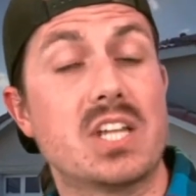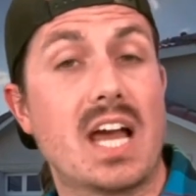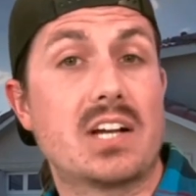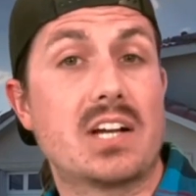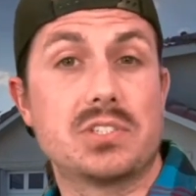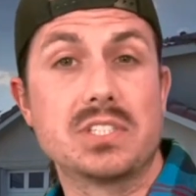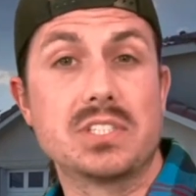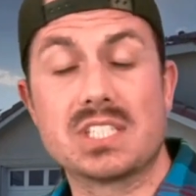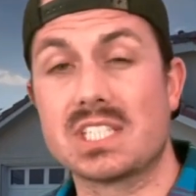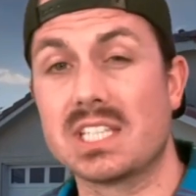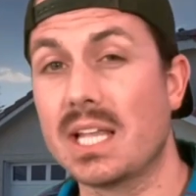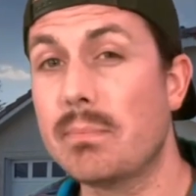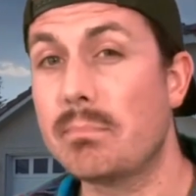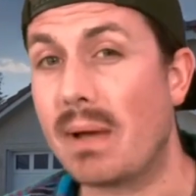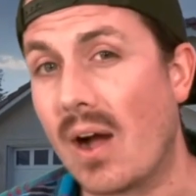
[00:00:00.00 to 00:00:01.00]
to actually
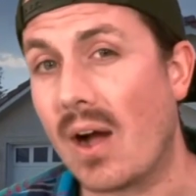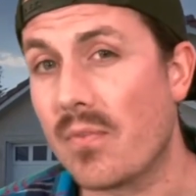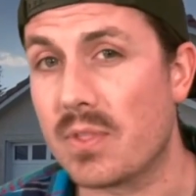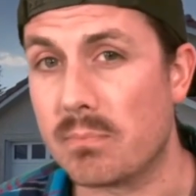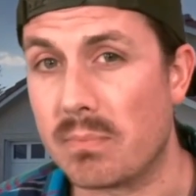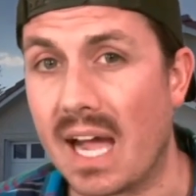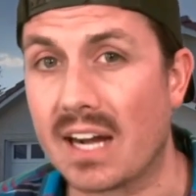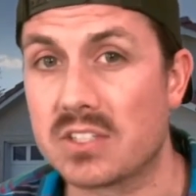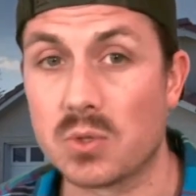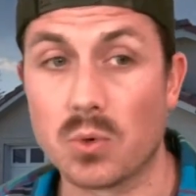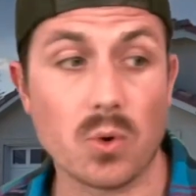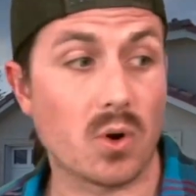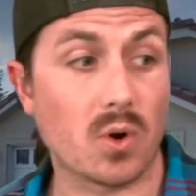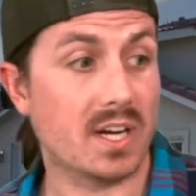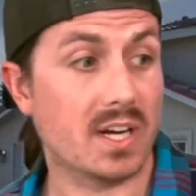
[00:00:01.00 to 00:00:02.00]
slip out the back
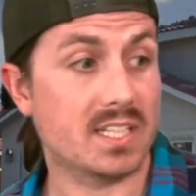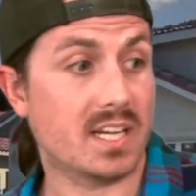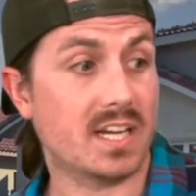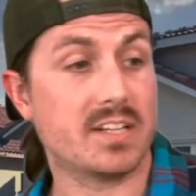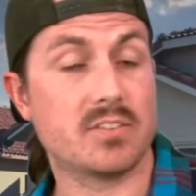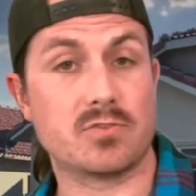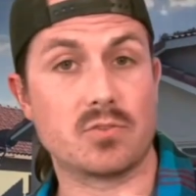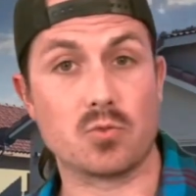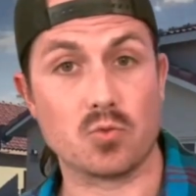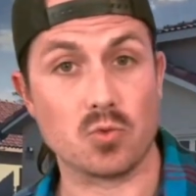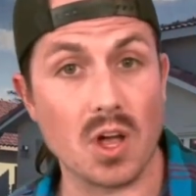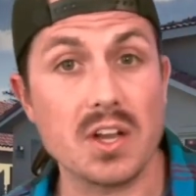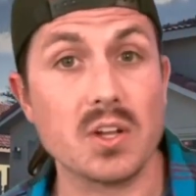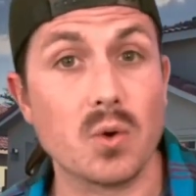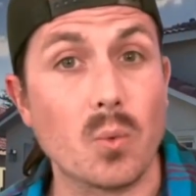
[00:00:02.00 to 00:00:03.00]
door and kind of
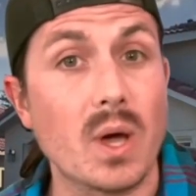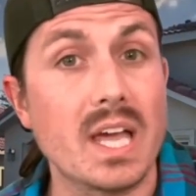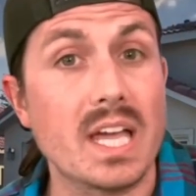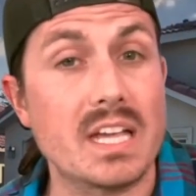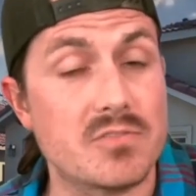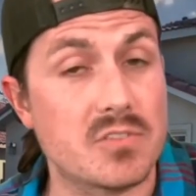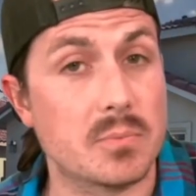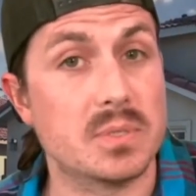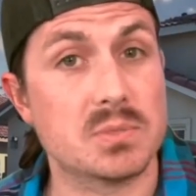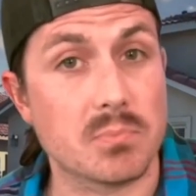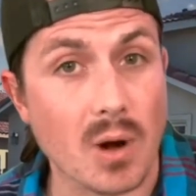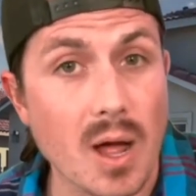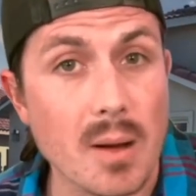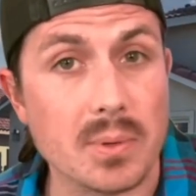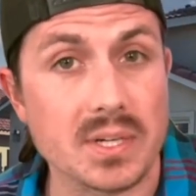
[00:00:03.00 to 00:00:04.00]
run away from his
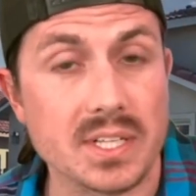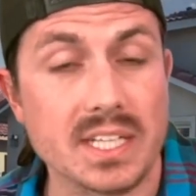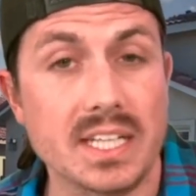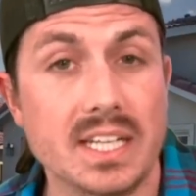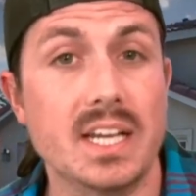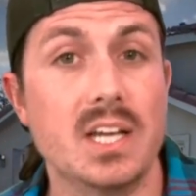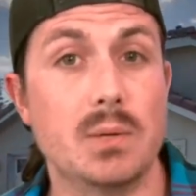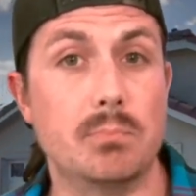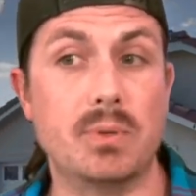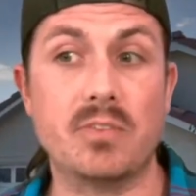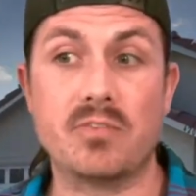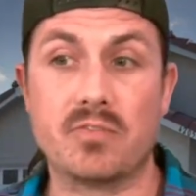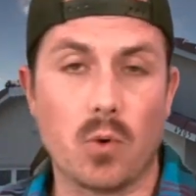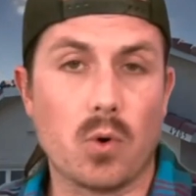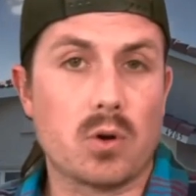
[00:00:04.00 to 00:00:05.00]
property
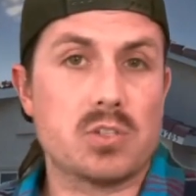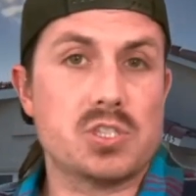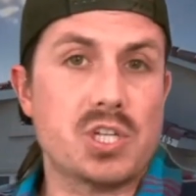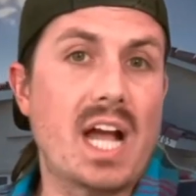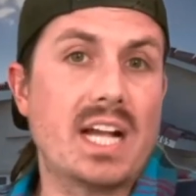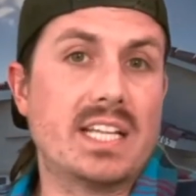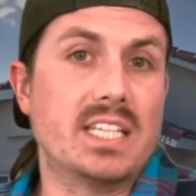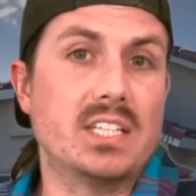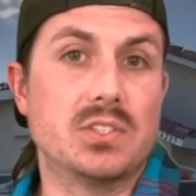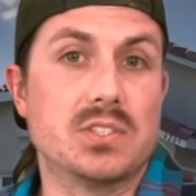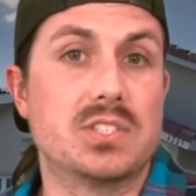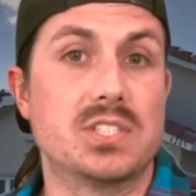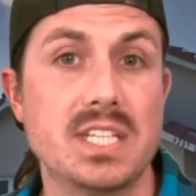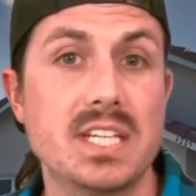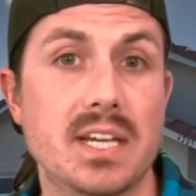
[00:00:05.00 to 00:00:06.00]
before Jackie could
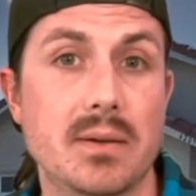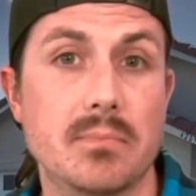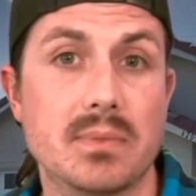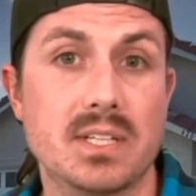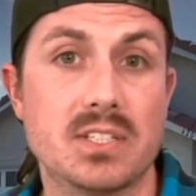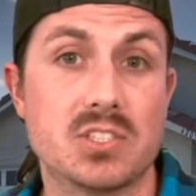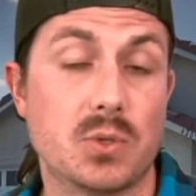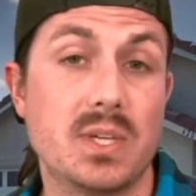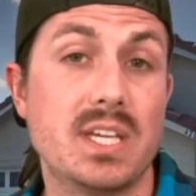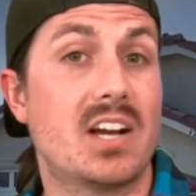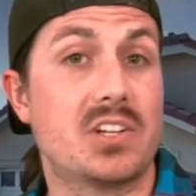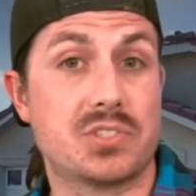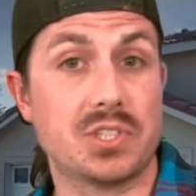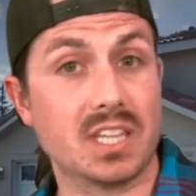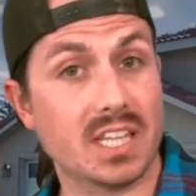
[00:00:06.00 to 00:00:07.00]
see him. And so he
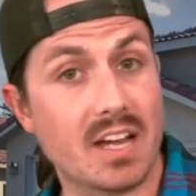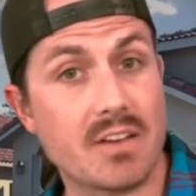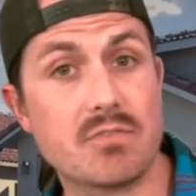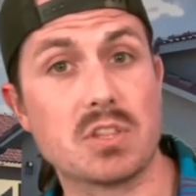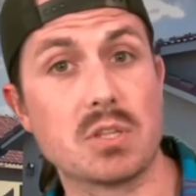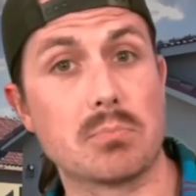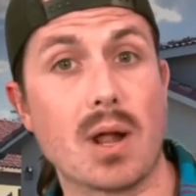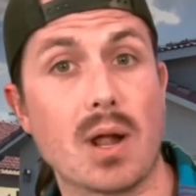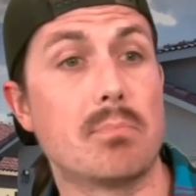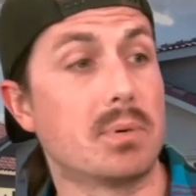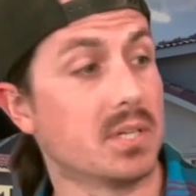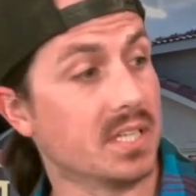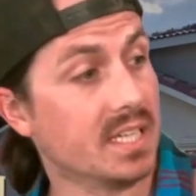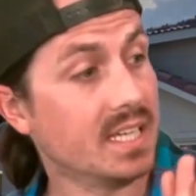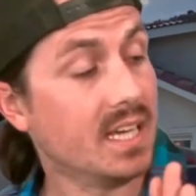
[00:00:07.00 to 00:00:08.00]
actually left the
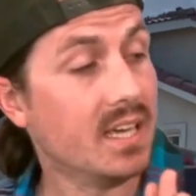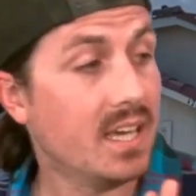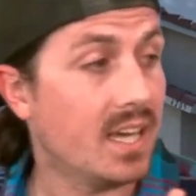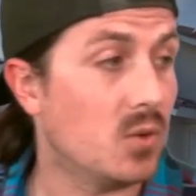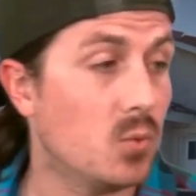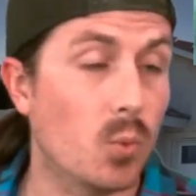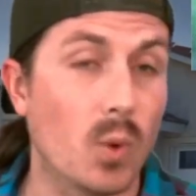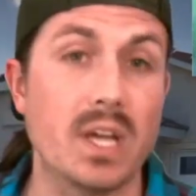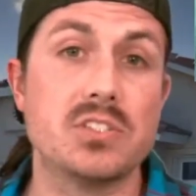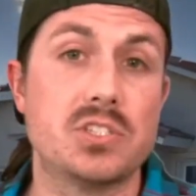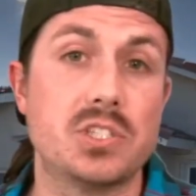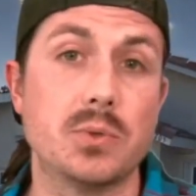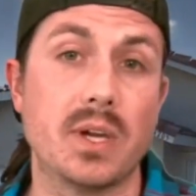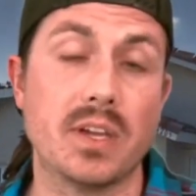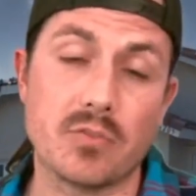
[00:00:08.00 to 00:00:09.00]
property and went
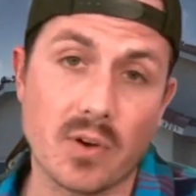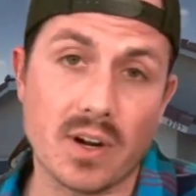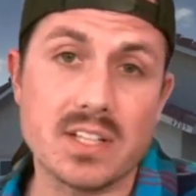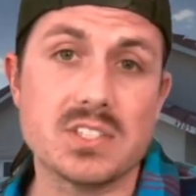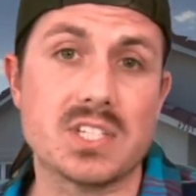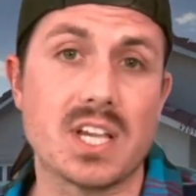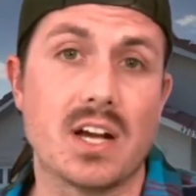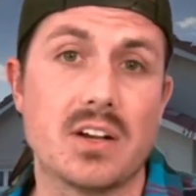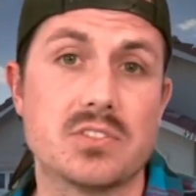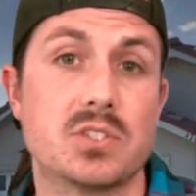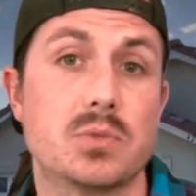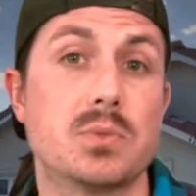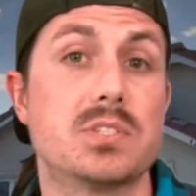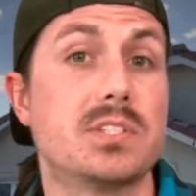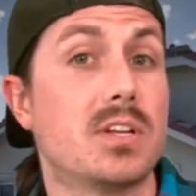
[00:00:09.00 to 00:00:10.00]
to a friend's house
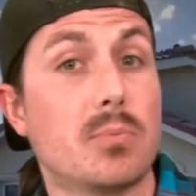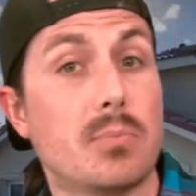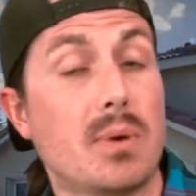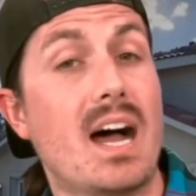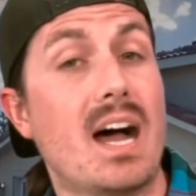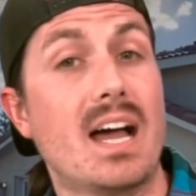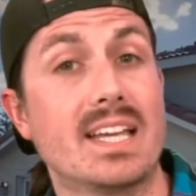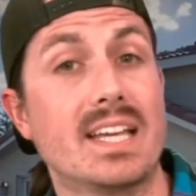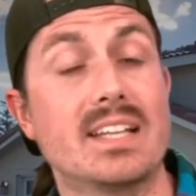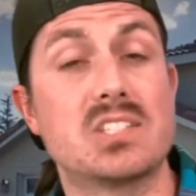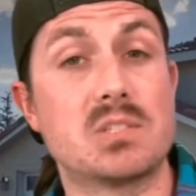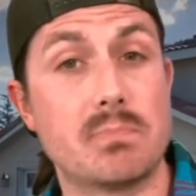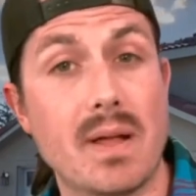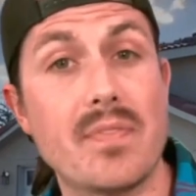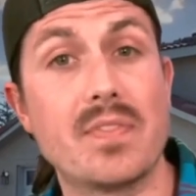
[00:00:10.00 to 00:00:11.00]
who was nearby and
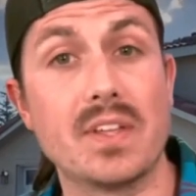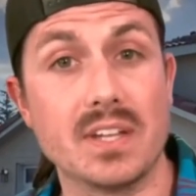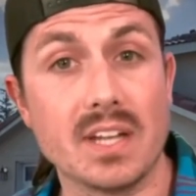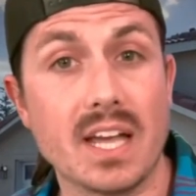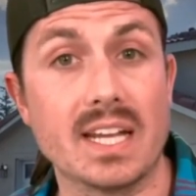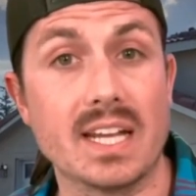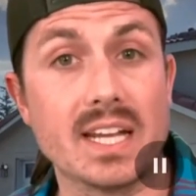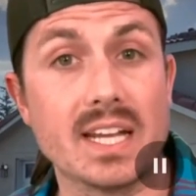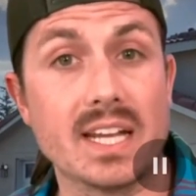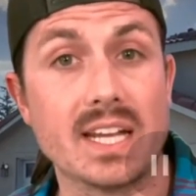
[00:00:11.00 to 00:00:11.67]
spent the night.